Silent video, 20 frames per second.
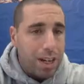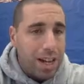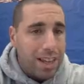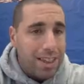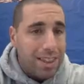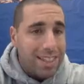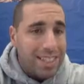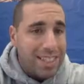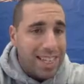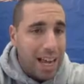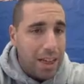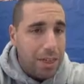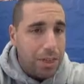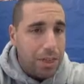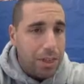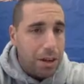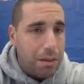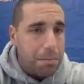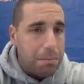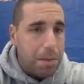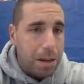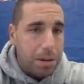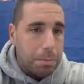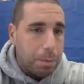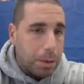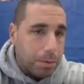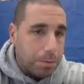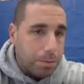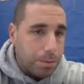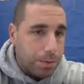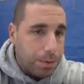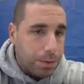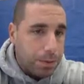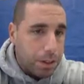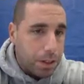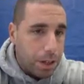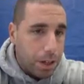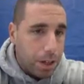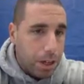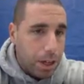and the 10th Amendment.
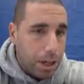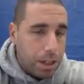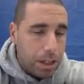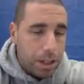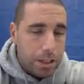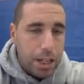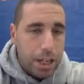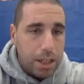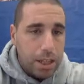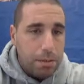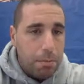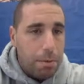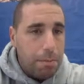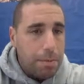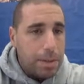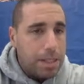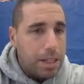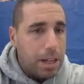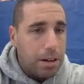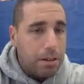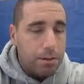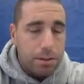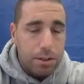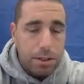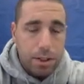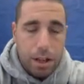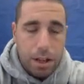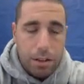The 10th Amendment said if